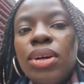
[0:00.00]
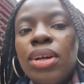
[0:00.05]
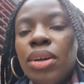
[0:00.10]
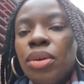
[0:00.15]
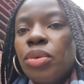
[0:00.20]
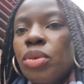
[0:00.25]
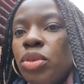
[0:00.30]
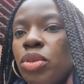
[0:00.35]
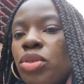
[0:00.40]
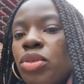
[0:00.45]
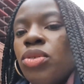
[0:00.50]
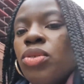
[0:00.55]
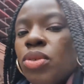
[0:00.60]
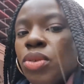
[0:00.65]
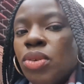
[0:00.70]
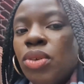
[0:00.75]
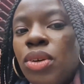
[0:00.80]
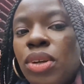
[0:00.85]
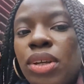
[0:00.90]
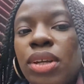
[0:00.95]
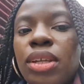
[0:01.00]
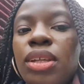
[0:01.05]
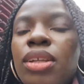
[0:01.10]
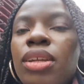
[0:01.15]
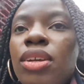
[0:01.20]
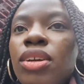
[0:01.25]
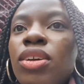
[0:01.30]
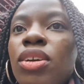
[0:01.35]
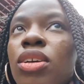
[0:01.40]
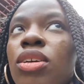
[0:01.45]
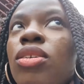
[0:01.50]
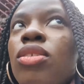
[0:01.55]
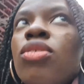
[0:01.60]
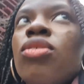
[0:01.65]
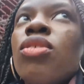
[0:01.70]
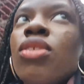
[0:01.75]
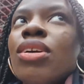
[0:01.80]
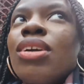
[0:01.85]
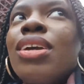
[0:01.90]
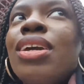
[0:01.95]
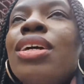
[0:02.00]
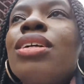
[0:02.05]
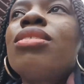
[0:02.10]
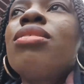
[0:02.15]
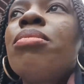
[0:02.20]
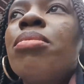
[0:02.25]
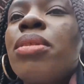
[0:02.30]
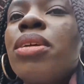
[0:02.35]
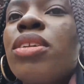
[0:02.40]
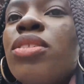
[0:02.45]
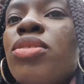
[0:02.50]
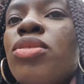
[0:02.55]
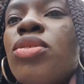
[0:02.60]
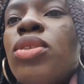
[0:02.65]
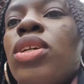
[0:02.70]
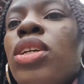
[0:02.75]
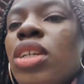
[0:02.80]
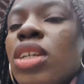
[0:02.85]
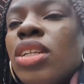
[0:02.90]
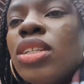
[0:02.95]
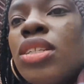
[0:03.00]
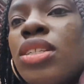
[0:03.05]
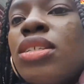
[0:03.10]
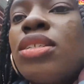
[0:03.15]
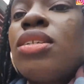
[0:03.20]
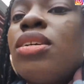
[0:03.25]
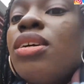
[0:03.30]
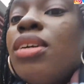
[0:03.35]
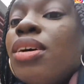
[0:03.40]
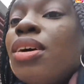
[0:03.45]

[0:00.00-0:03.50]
I want to get something to eat.